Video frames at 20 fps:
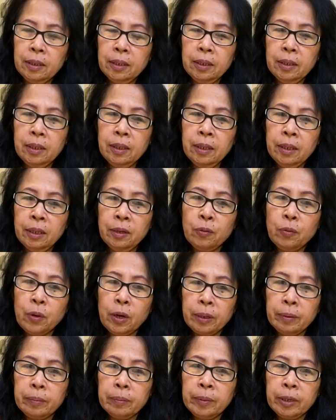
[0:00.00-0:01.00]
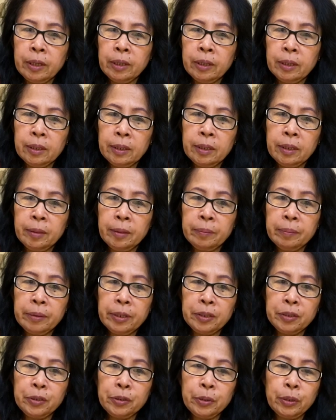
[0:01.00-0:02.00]
in the warm
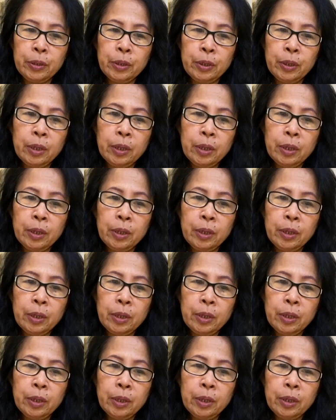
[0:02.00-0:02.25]
temperature,